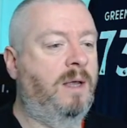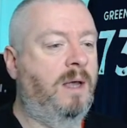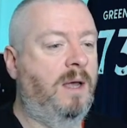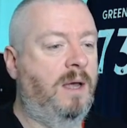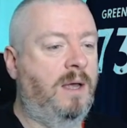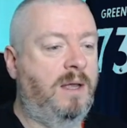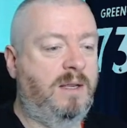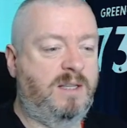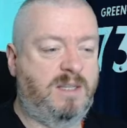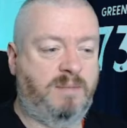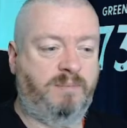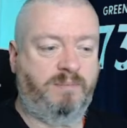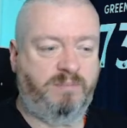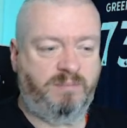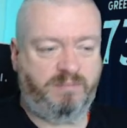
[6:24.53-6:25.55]

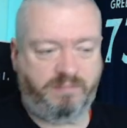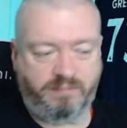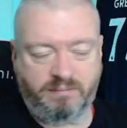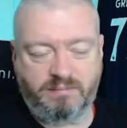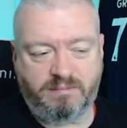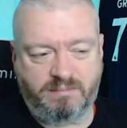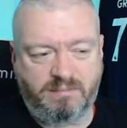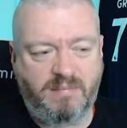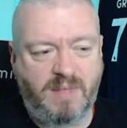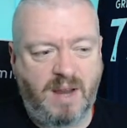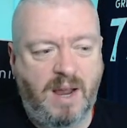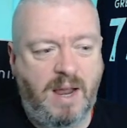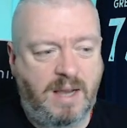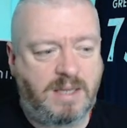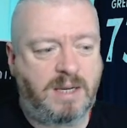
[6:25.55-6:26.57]

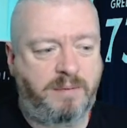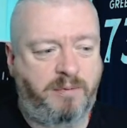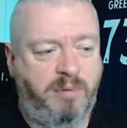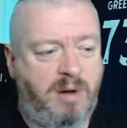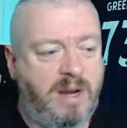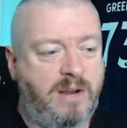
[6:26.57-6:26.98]
It's a pretty